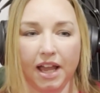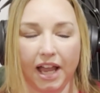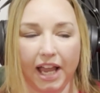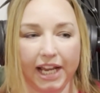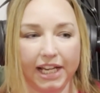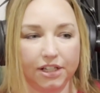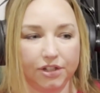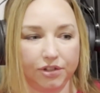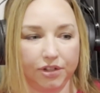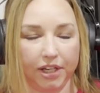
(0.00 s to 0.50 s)
I
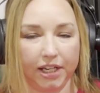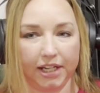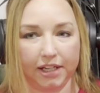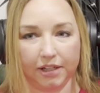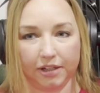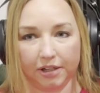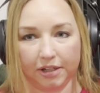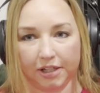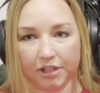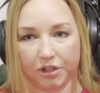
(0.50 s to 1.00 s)
usually
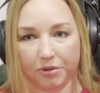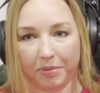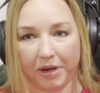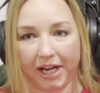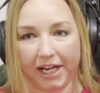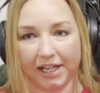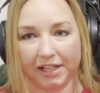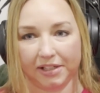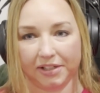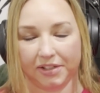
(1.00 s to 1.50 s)
encourage
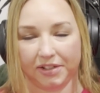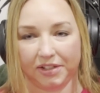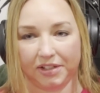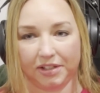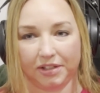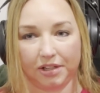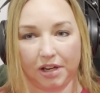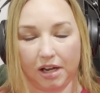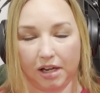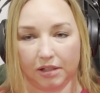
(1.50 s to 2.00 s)
buyers
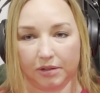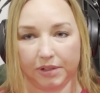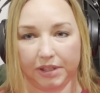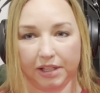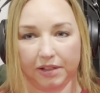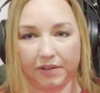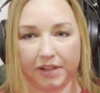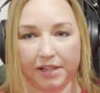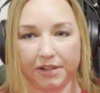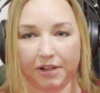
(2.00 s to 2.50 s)
to talk with
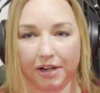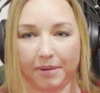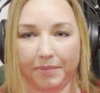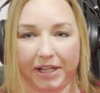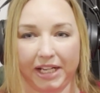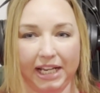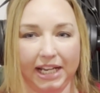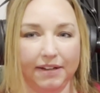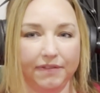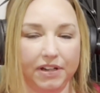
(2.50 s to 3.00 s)
a lender. I
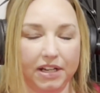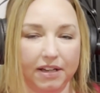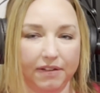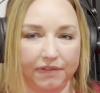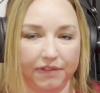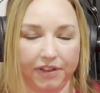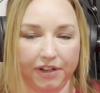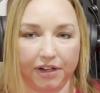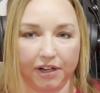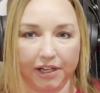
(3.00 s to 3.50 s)
mean, even
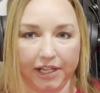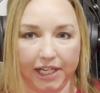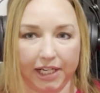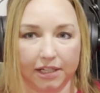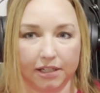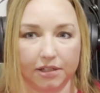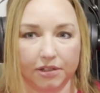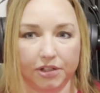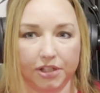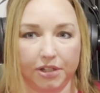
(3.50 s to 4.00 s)
if they're a
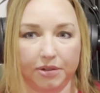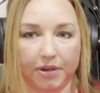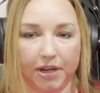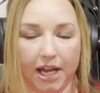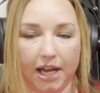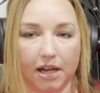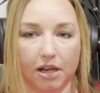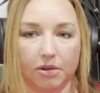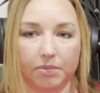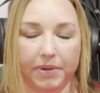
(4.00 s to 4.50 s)
year or two
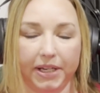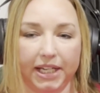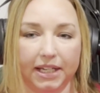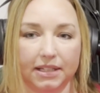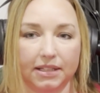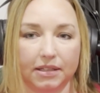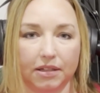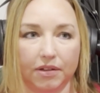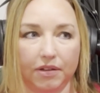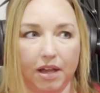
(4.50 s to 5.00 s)
out,
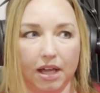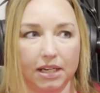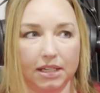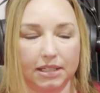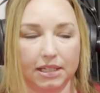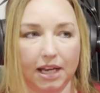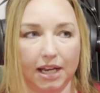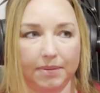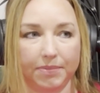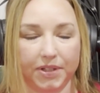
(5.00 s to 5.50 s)
because a lot of
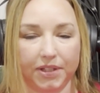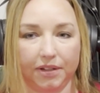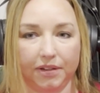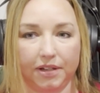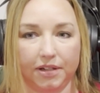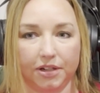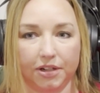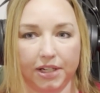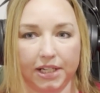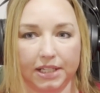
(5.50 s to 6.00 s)
times the
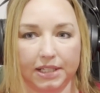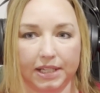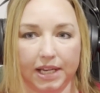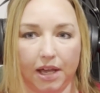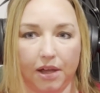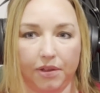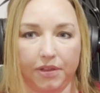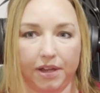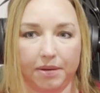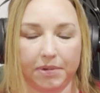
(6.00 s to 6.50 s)
lender can
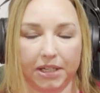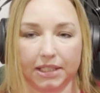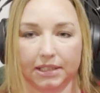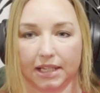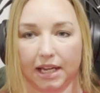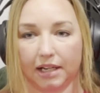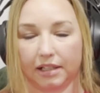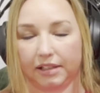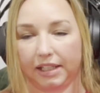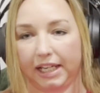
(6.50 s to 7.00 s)
tell them
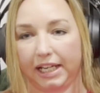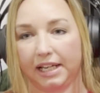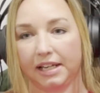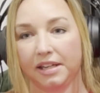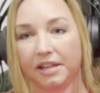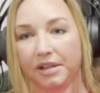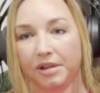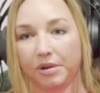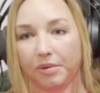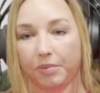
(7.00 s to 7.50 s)
exactly
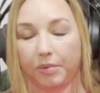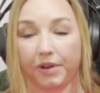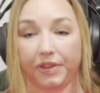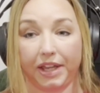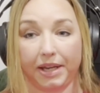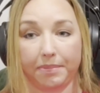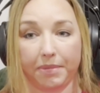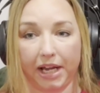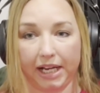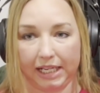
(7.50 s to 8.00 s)
what
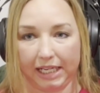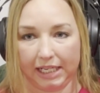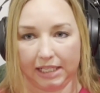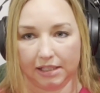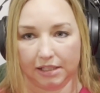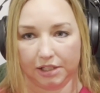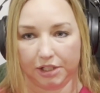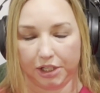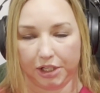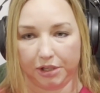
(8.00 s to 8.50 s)
they might need
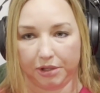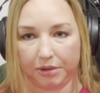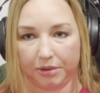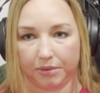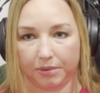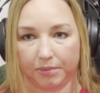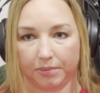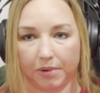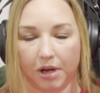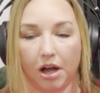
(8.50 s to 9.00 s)
to
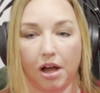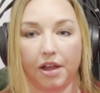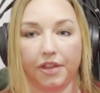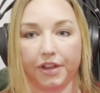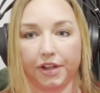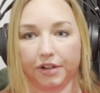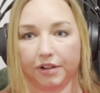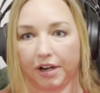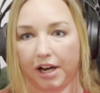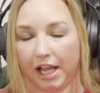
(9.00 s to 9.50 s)
do on
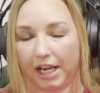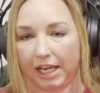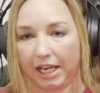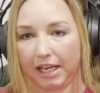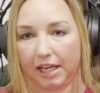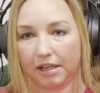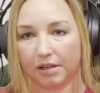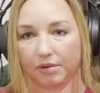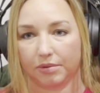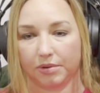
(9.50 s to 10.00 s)
the
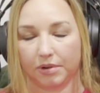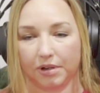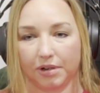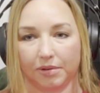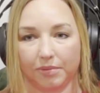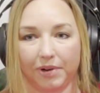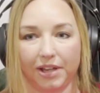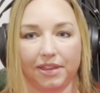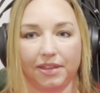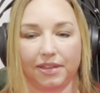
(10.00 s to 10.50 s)
credit or
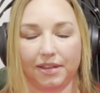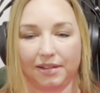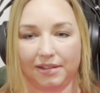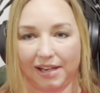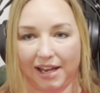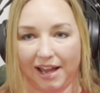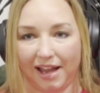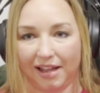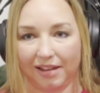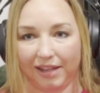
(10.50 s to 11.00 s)
with the
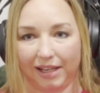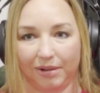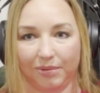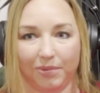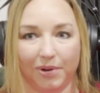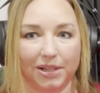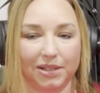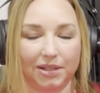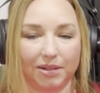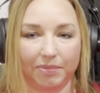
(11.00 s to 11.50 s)
debt, like
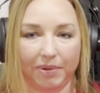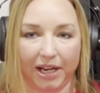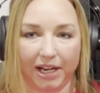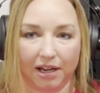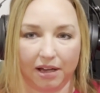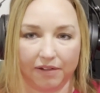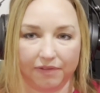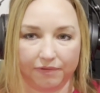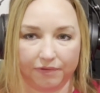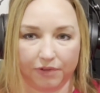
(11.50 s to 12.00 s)
what to pay
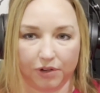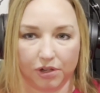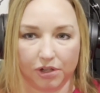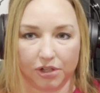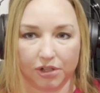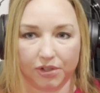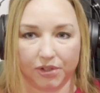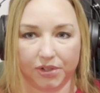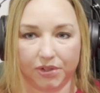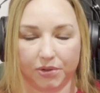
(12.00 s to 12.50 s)
off
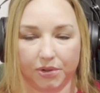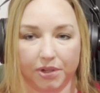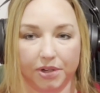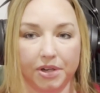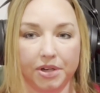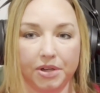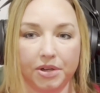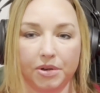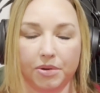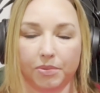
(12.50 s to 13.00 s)
first or
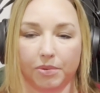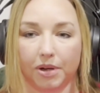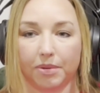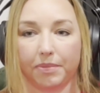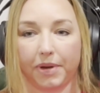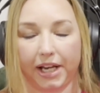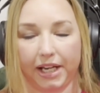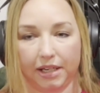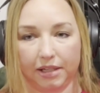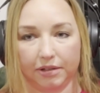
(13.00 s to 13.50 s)
what
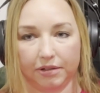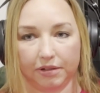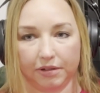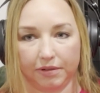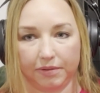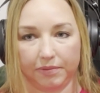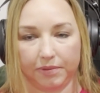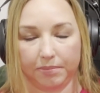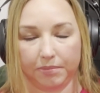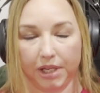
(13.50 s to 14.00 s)
might
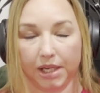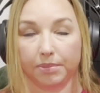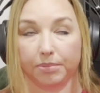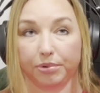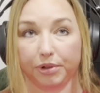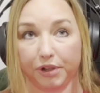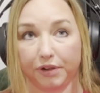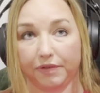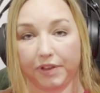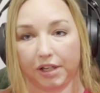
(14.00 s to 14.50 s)
improve
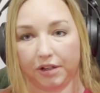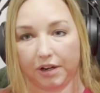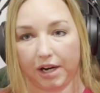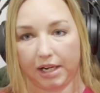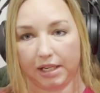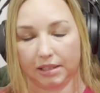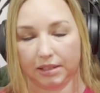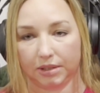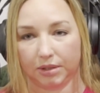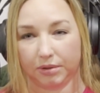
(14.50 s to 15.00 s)

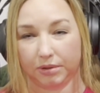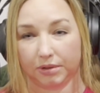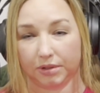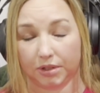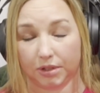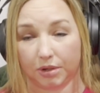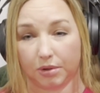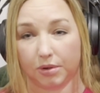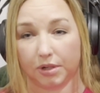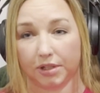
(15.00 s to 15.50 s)
the
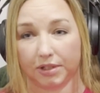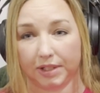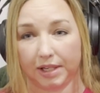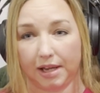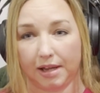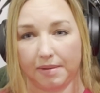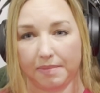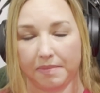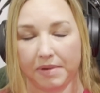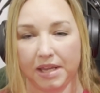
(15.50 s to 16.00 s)
score
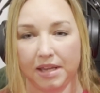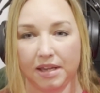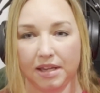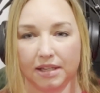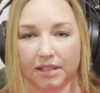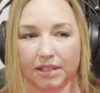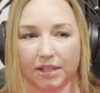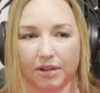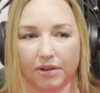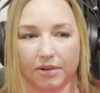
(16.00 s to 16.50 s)
some.
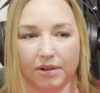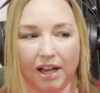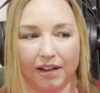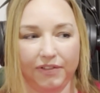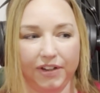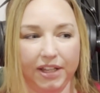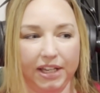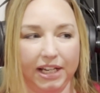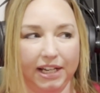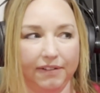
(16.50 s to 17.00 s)
So I
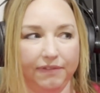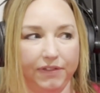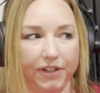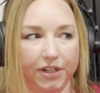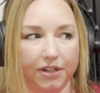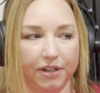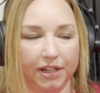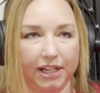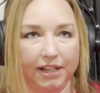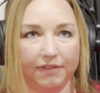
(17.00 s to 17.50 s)
feel like if
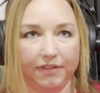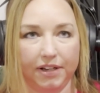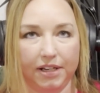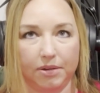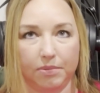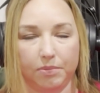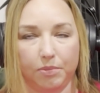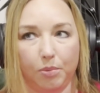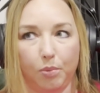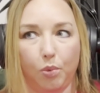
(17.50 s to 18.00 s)
you're
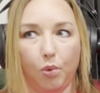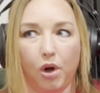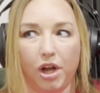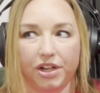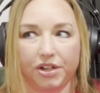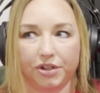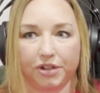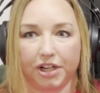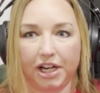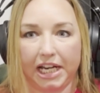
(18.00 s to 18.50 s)
even
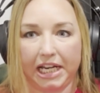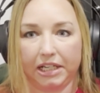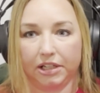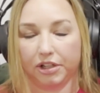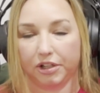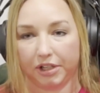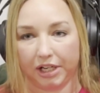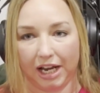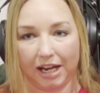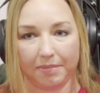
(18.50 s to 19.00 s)
wondering,
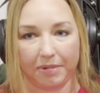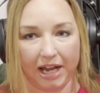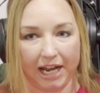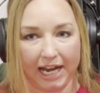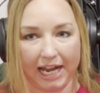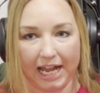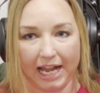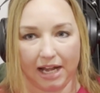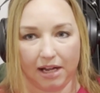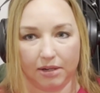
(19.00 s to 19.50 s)
could I buy a
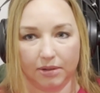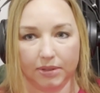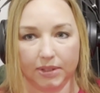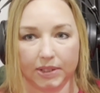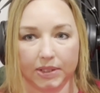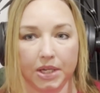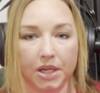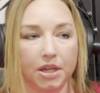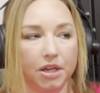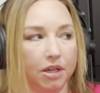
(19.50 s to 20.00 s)

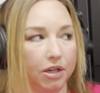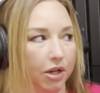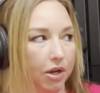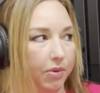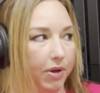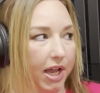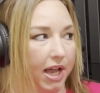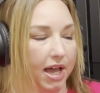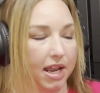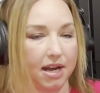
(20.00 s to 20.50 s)
house? Go
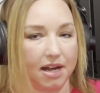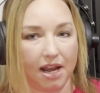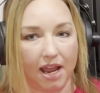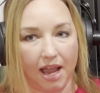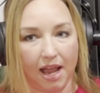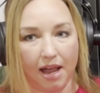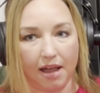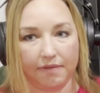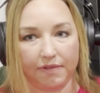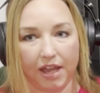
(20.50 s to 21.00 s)
ahead and
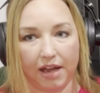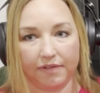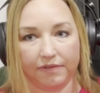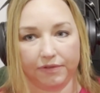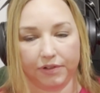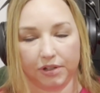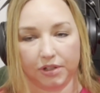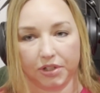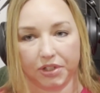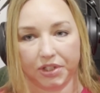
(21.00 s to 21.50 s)
have that
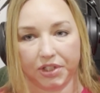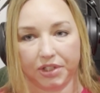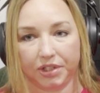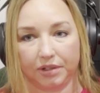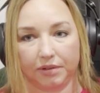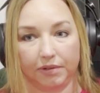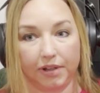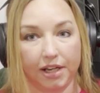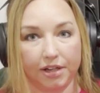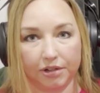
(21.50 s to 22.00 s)

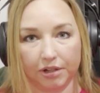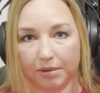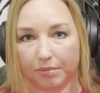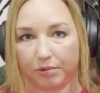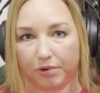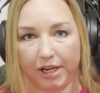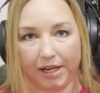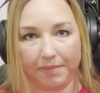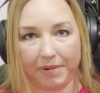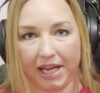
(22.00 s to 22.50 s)
first lender
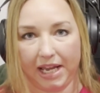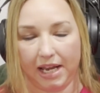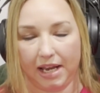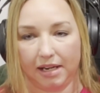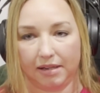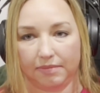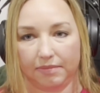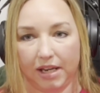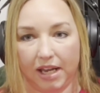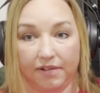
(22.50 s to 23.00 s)
appointment
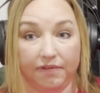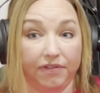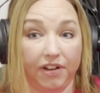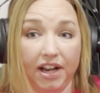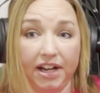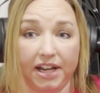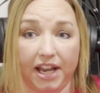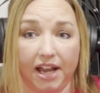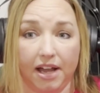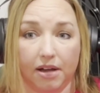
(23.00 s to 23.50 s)
and
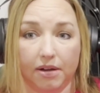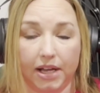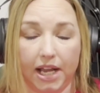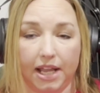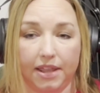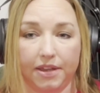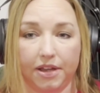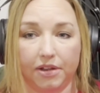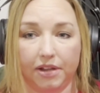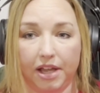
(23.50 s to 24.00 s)
find out,
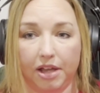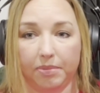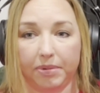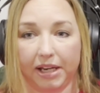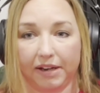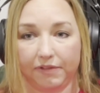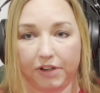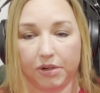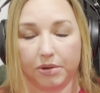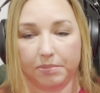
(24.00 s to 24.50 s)
and they'll help
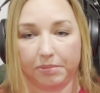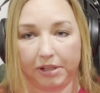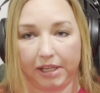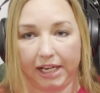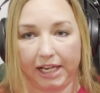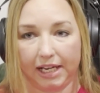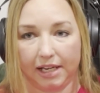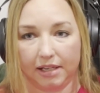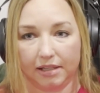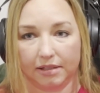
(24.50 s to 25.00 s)
give you a
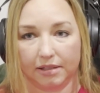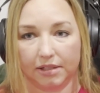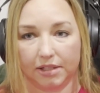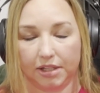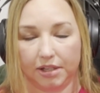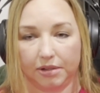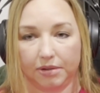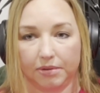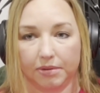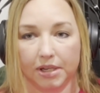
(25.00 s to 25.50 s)
plan
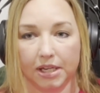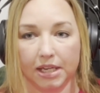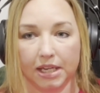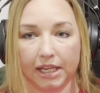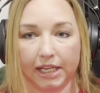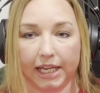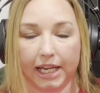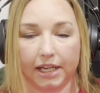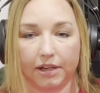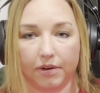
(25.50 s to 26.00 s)
to
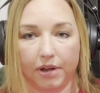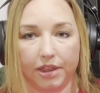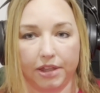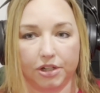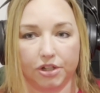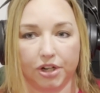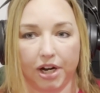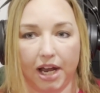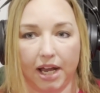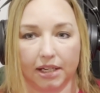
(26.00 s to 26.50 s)
get you on the
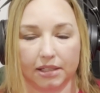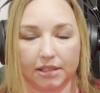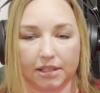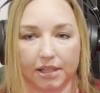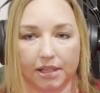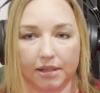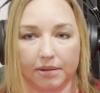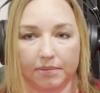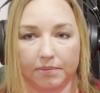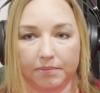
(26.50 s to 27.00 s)
track
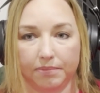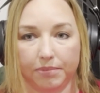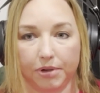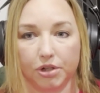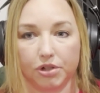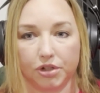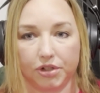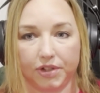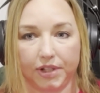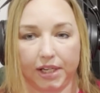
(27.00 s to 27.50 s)
to
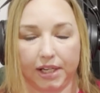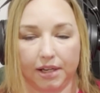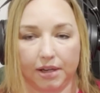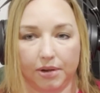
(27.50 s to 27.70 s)
purchasing a